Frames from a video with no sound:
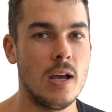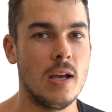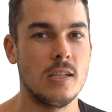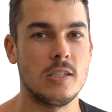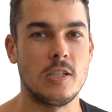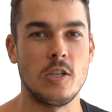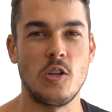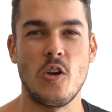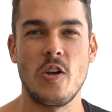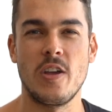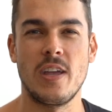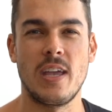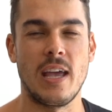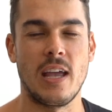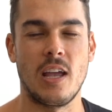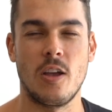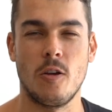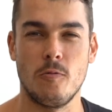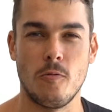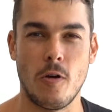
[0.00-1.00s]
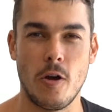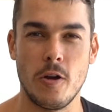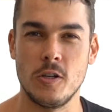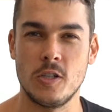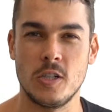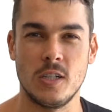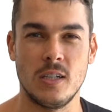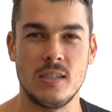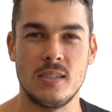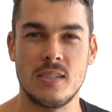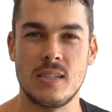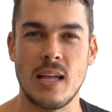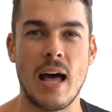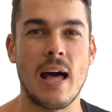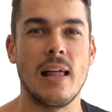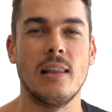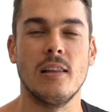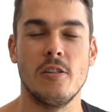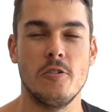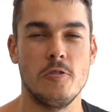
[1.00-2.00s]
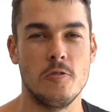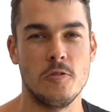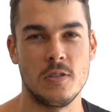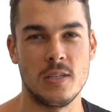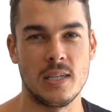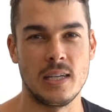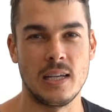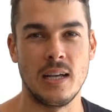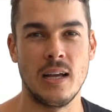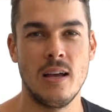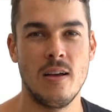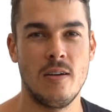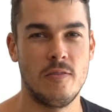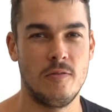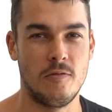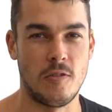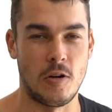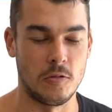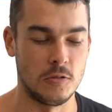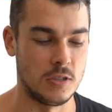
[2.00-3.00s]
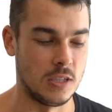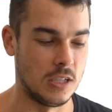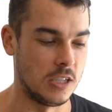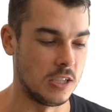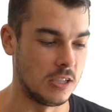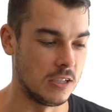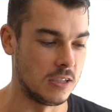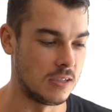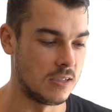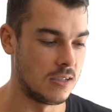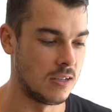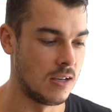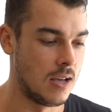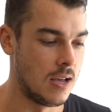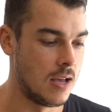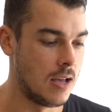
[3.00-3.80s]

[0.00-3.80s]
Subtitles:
so you don't get corrosion and start losing voltages.